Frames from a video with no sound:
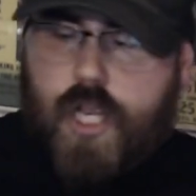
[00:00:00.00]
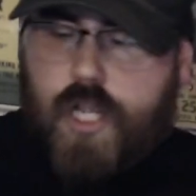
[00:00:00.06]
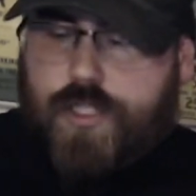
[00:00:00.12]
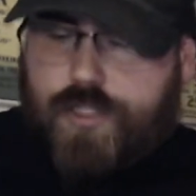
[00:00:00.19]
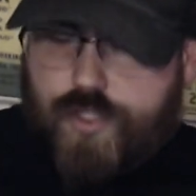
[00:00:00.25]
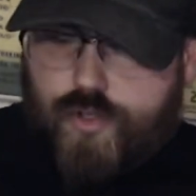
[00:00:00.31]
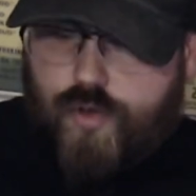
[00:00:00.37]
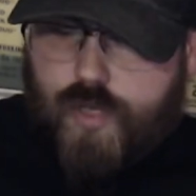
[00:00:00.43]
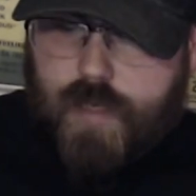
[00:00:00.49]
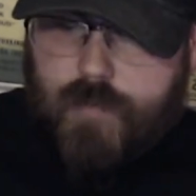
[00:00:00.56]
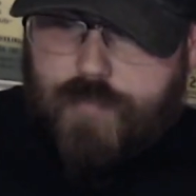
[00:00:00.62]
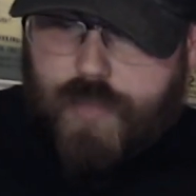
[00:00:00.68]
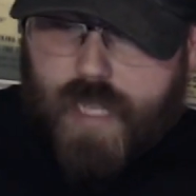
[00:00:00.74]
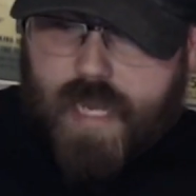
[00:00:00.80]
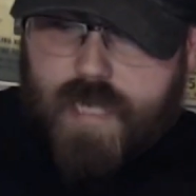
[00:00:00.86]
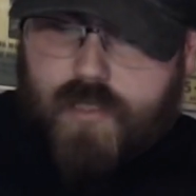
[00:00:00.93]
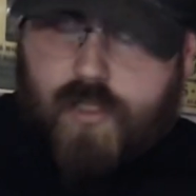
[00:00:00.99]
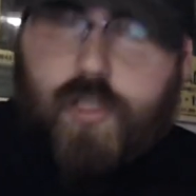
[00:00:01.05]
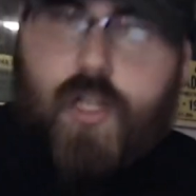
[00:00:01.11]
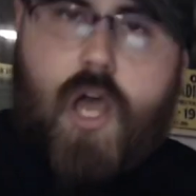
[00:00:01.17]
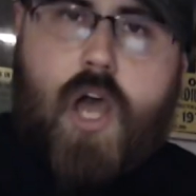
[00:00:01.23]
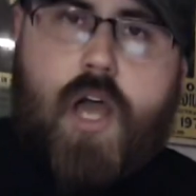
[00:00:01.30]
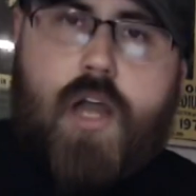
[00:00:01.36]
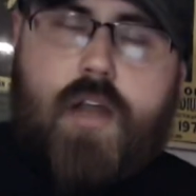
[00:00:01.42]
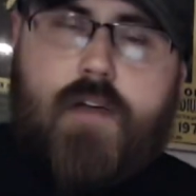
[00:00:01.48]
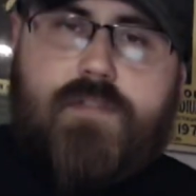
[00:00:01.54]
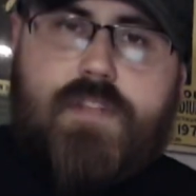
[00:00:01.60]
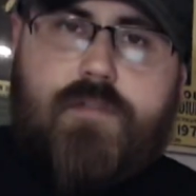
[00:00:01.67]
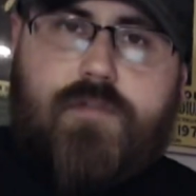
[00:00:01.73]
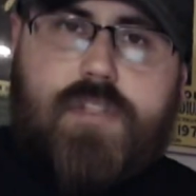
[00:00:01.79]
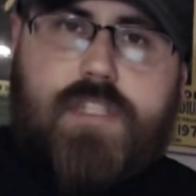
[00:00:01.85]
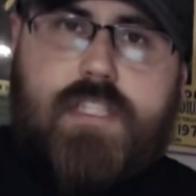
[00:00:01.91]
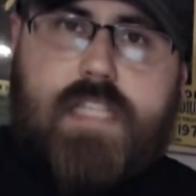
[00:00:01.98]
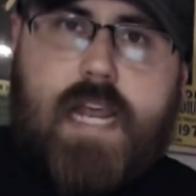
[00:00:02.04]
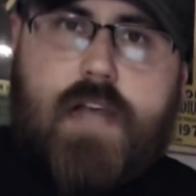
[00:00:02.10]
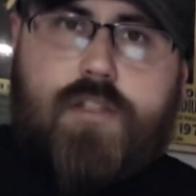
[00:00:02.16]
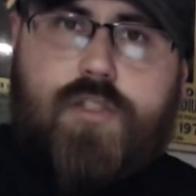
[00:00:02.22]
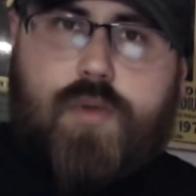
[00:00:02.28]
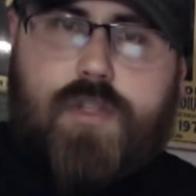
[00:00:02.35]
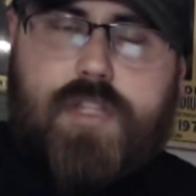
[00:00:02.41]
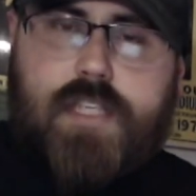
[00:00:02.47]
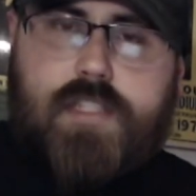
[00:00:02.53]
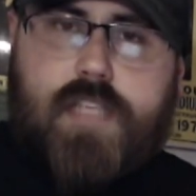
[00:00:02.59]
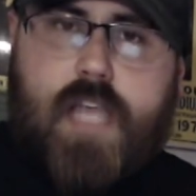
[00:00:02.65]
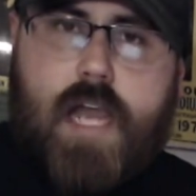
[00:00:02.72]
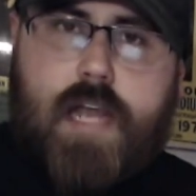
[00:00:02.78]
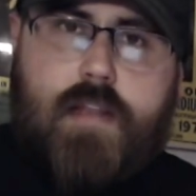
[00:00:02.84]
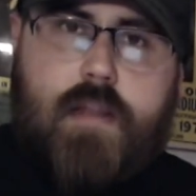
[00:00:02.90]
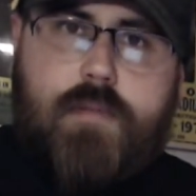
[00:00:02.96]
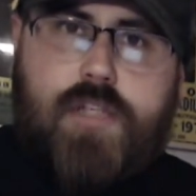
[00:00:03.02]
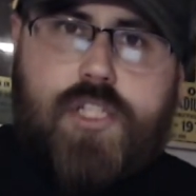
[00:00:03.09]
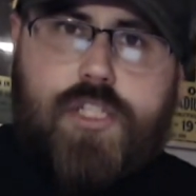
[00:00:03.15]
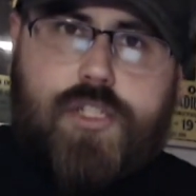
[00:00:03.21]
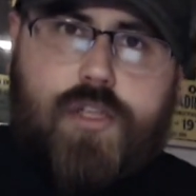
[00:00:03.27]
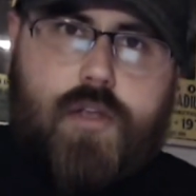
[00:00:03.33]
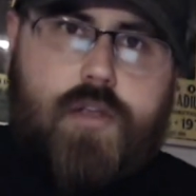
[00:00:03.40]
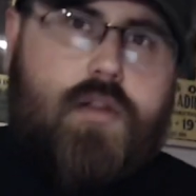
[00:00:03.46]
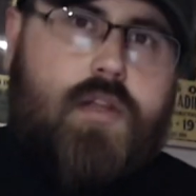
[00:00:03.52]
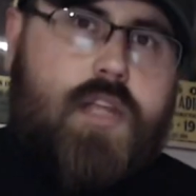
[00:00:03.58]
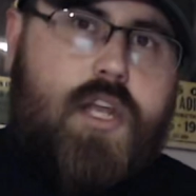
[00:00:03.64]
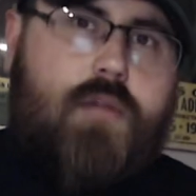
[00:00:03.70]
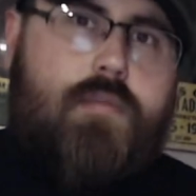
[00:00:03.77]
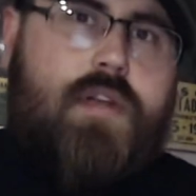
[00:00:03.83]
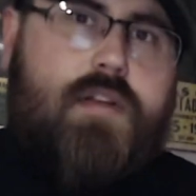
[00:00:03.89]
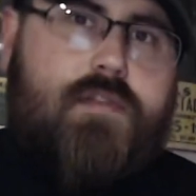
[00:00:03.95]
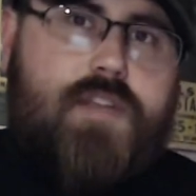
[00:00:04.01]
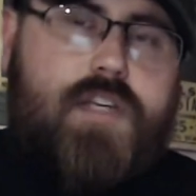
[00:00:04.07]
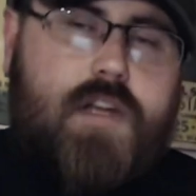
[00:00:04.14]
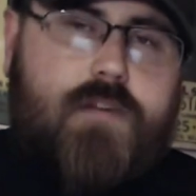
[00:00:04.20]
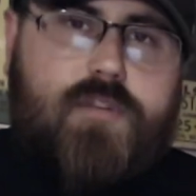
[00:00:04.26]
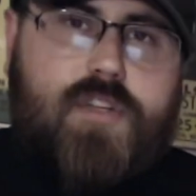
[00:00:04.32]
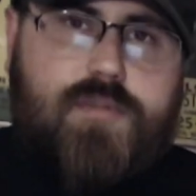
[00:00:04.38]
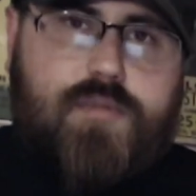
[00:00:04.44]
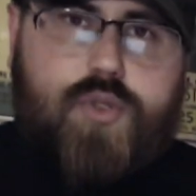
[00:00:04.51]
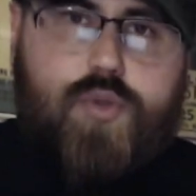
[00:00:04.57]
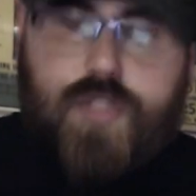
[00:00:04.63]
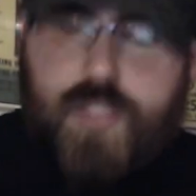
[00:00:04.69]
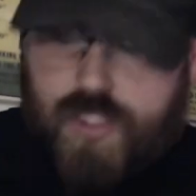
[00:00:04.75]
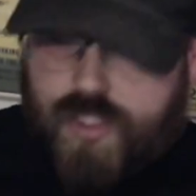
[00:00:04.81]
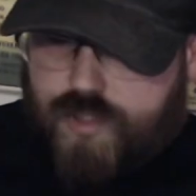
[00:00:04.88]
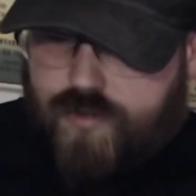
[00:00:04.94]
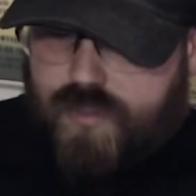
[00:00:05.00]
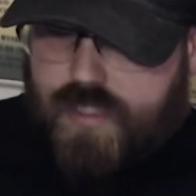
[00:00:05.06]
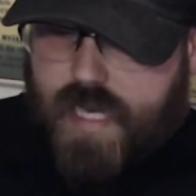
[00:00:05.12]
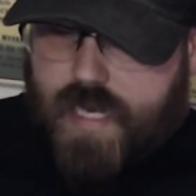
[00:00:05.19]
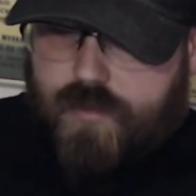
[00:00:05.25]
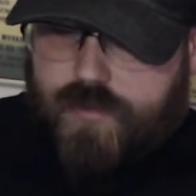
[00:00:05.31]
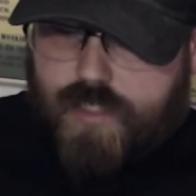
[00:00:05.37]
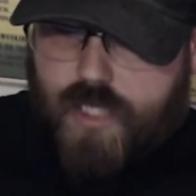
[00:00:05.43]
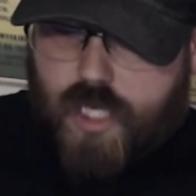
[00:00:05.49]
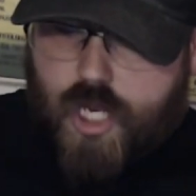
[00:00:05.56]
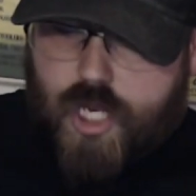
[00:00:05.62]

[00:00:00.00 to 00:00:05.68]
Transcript: So you can blend a lot of different sounds with this guy. Let me just show you a little bit of the difference between the two sounds.